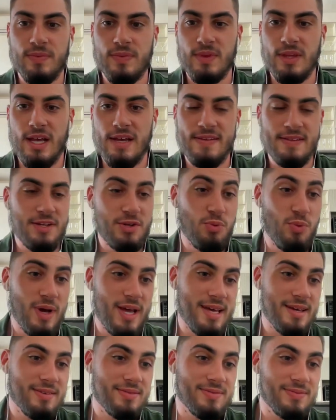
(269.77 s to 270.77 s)
And then you
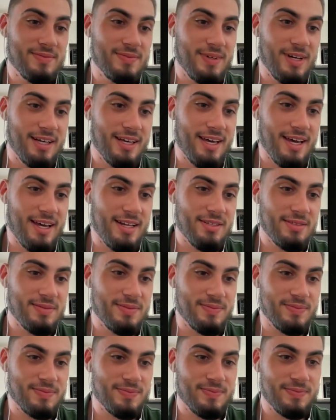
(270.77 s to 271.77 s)
wait again.
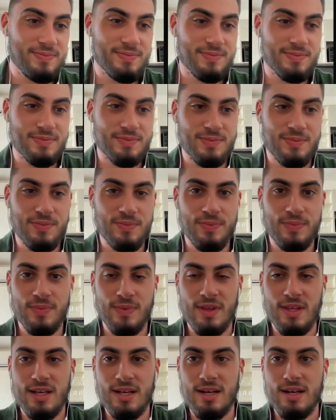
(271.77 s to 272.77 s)

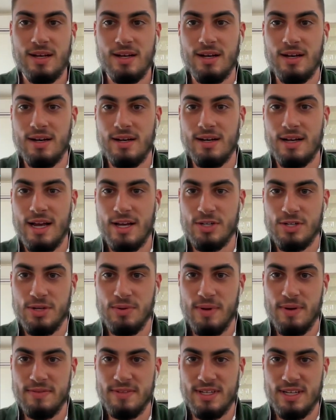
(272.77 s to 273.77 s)
Actually, we
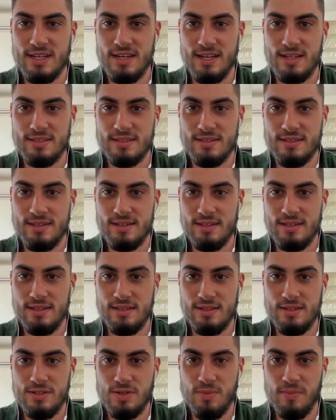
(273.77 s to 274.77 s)
have to connect to the
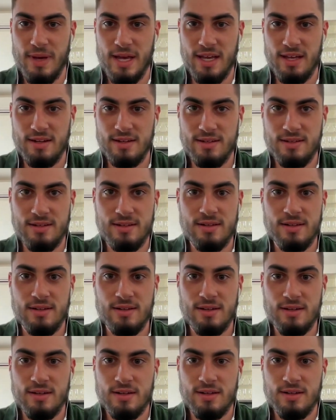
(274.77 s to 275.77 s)
domain.
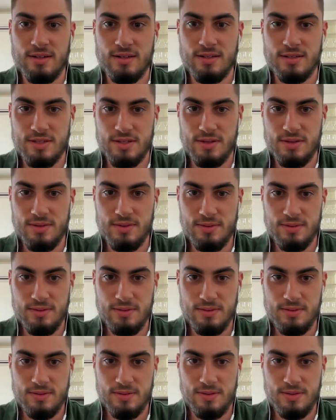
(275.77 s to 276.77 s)
So
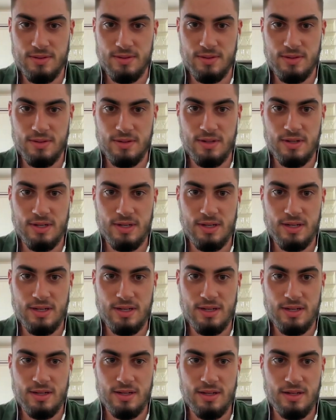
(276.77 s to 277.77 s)

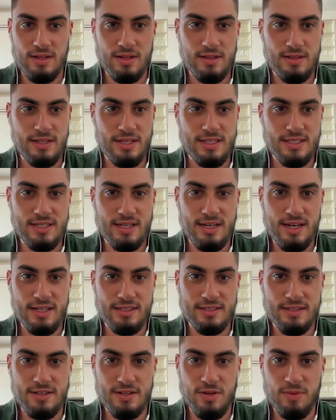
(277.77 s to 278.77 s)
let's connect
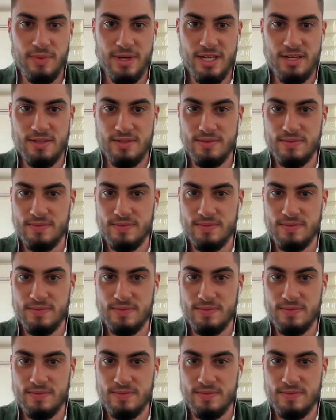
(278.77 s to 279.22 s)
to the domain.